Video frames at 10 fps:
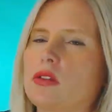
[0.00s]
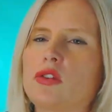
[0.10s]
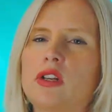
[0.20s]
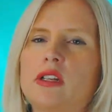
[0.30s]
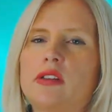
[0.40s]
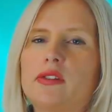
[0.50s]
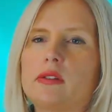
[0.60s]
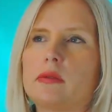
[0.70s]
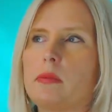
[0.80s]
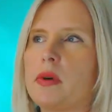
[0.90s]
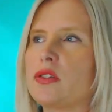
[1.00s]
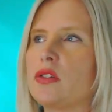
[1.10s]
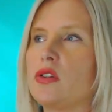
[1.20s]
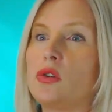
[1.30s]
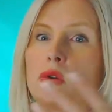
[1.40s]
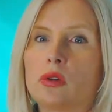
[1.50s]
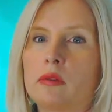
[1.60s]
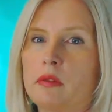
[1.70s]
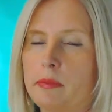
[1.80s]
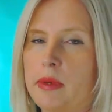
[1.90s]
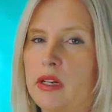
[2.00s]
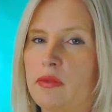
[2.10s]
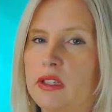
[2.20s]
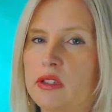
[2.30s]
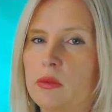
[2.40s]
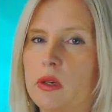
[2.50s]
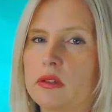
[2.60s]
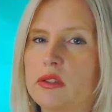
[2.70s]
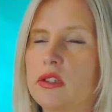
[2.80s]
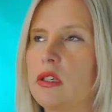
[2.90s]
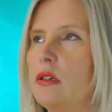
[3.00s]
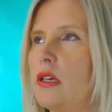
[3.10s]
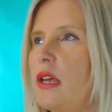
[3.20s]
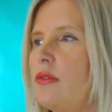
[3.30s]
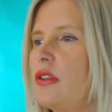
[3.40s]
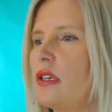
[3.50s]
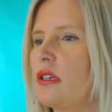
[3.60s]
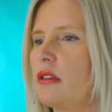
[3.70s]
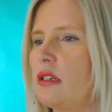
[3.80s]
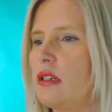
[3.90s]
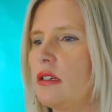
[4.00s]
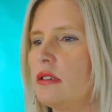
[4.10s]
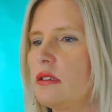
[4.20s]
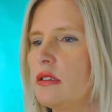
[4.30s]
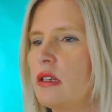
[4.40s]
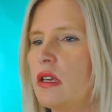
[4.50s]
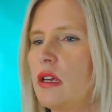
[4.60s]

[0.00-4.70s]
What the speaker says: that is part of the non-manifest world, so everything that is